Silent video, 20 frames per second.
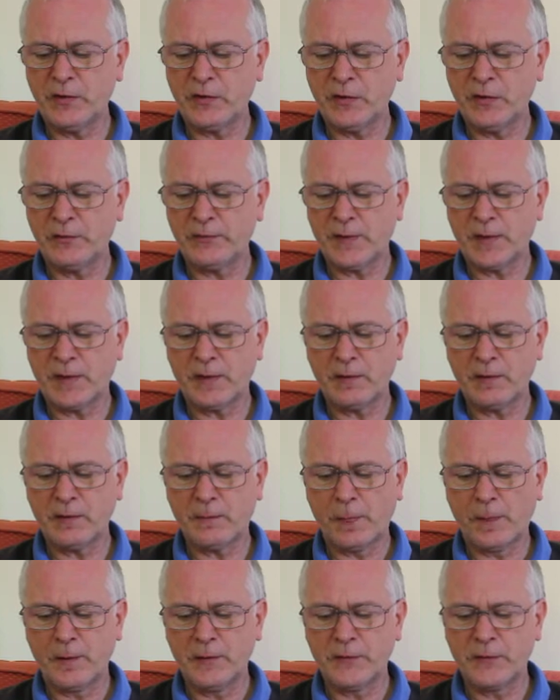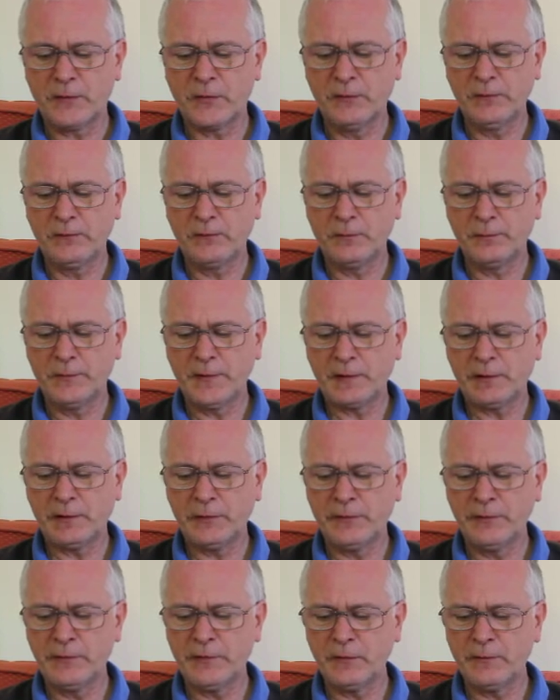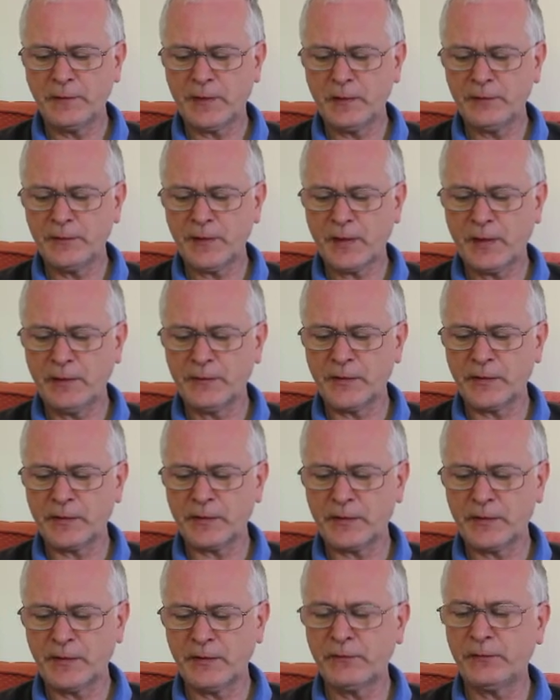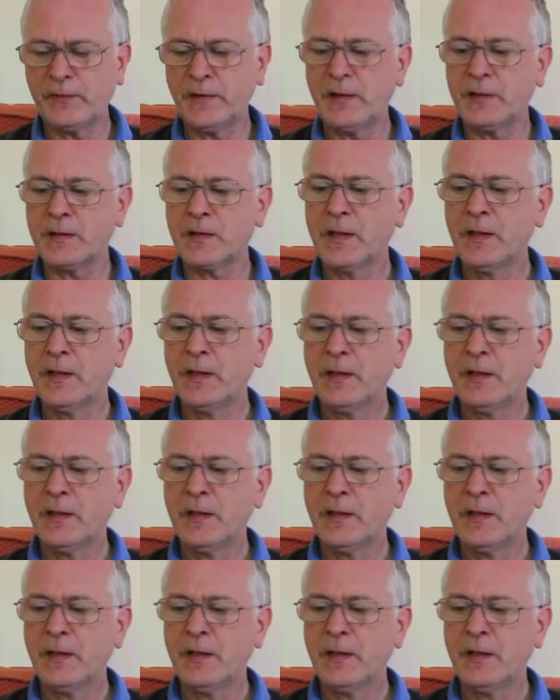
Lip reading: overhead, some from little underground houses at their feet,